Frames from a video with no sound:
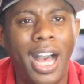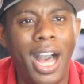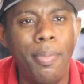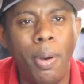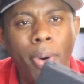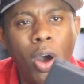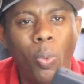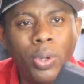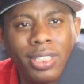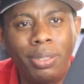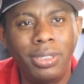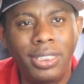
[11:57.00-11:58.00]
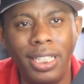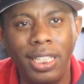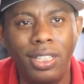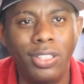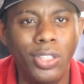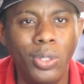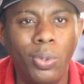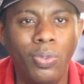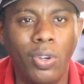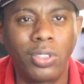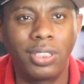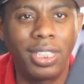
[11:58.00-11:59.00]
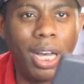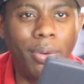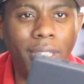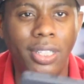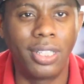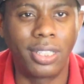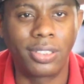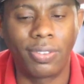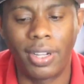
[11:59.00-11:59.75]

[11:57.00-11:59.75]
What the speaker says: I'm about what the machine can do versus how it looks,